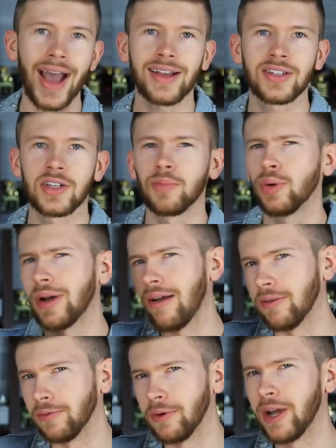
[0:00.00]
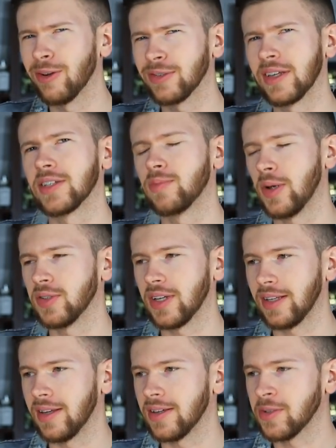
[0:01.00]
Axe to put out a fragrance that smells
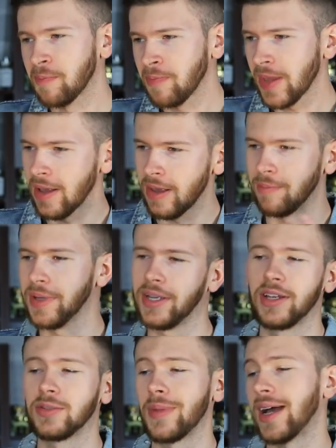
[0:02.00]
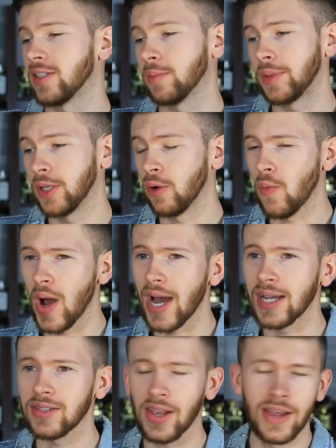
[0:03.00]
like this because mass appeal
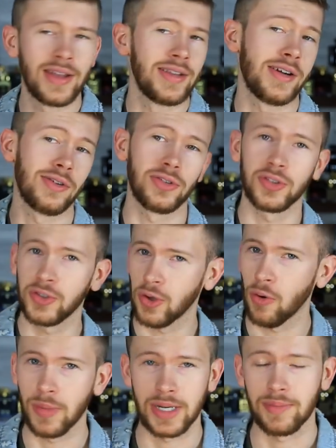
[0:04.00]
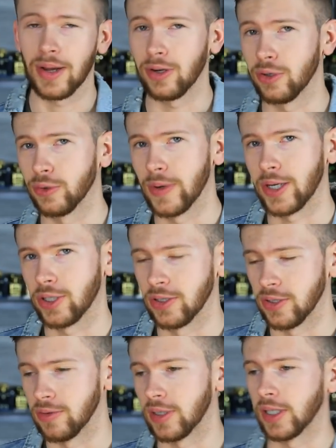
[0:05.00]
wise, there are so many better
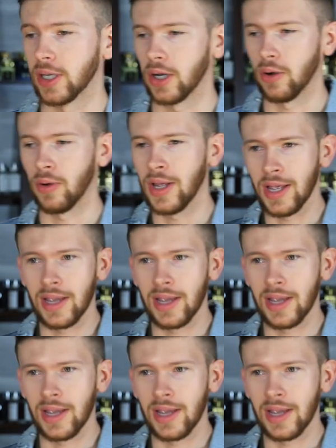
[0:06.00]
directions you can go.